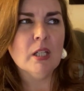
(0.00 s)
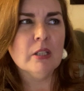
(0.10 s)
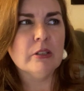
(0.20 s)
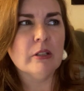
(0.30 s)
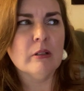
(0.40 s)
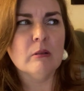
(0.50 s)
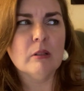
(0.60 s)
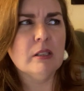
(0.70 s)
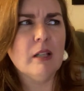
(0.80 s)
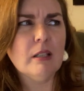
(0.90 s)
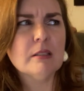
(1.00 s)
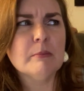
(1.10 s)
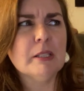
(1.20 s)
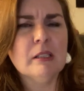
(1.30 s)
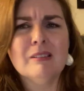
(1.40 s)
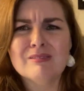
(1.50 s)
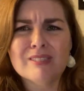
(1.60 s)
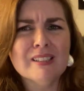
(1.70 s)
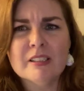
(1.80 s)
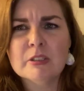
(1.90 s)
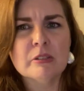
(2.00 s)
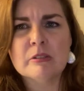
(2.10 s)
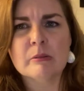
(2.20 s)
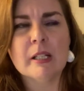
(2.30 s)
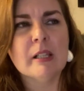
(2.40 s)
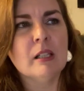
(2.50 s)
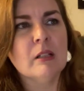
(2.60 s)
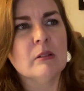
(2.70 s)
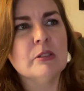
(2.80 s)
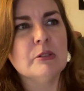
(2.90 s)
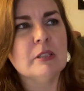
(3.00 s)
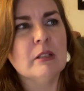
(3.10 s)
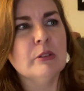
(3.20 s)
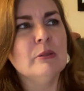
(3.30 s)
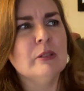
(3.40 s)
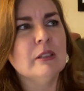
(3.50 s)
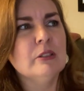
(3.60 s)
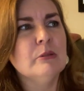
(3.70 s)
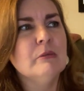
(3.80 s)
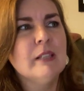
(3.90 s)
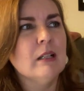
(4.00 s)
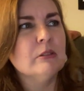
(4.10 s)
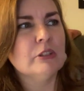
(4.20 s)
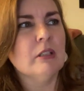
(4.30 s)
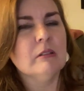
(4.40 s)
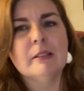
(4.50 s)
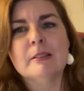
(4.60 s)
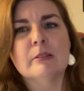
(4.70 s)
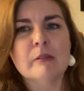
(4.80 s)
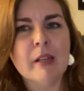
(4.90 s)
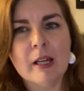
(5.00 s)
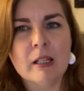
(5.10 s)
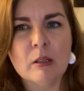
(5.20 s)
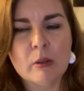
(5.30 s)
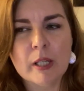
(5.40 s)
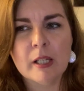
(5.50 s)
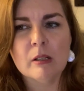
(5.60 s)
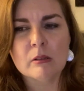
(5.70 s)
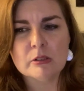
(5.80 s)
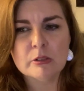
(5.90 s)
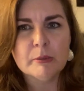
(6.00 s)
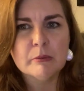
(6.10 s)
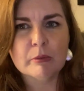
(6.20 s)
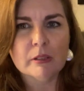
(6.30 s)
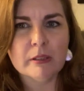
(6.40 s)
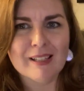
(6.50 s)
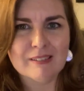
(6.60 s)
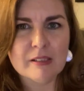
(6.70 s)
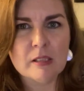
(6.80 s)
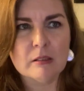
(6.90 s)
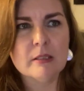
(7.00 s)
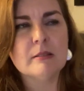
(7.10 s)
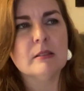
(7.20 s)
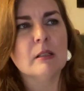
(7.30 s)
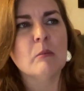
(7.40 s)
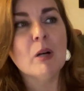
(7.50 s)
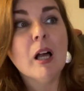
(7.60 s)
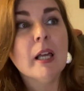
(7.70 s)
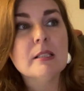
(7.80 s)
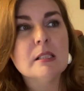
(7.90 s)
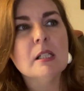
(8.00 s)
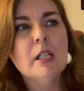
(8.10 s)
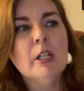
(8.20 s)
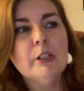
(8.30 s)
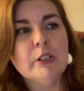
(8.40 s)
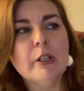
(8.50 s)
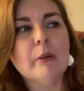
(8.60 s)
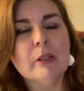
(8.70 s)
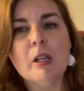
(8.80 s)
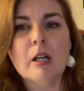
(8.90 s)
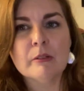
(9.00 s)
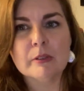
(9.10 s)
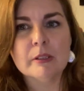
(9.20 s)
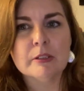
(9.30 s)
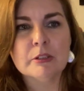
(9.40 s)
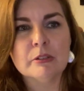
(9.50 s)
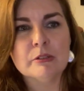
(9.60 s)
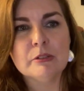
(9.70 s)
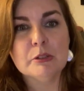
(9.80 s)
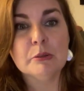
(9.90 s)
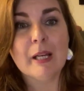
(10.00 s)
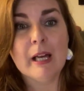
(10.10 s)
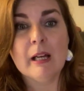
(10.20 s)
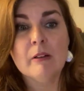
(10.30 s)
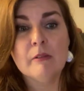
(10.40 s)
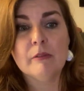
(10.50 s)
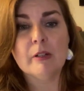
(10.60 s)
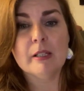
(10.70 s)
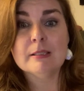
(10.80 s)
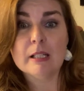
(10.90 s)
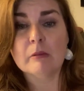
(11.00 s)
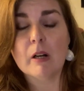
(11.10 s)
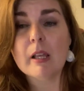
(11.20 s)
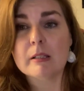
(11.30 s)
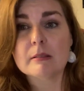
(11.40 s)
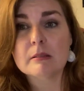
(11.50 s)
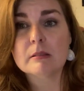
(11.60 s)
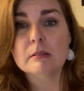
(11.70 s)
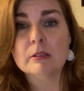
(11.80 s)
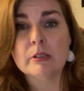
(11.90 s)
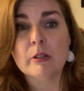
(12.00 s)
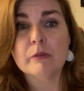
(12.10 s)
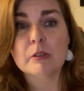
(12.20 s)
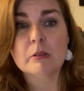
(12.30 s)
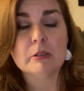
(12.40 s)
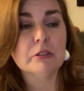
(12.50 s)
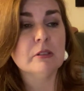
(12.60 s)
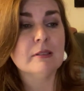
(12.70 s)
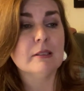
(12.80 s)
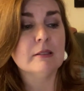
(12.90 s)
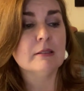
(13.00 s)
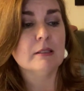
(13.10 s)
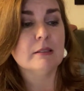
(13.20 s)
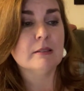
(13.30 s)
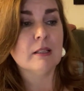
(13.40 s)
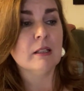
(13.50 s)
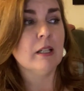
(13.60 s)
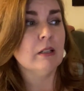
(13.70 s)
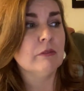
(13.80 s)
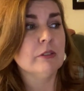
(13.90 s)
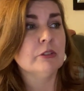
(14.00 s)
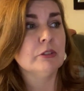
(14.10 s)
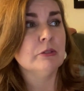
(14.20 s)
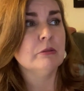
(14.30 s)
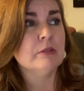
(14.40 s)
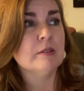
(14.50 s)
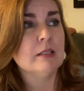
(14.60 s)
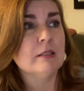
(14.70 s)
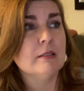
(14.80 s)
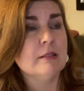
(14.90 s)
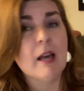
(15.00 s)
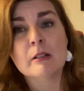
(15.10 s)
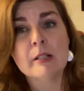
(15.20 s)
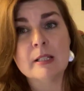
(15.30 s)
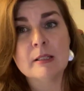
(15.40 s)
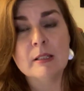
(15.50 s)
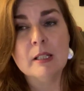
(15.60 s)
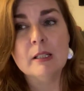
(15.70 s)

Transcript: you know, not to be religious or anything or to tell you that you thou shalt this or that, okay, or to be really like legalistic, but you know, a lot of religions do have a day of rest. You know, for the Christians, it's it's Sunday. For the Jews, it's Saturday,